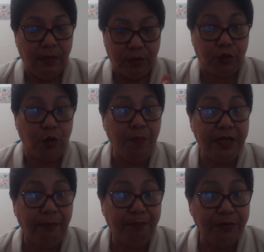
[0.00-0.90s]
Show me
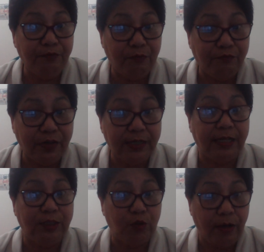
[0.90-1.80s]
the proof of fund
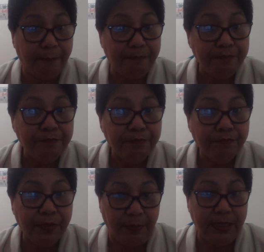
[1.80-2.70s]
that you have
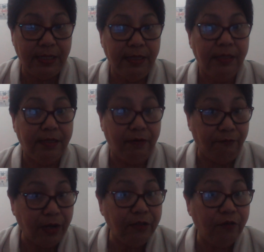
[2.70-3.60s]
the money, the
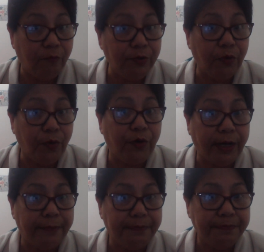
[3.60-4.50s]
value of your order.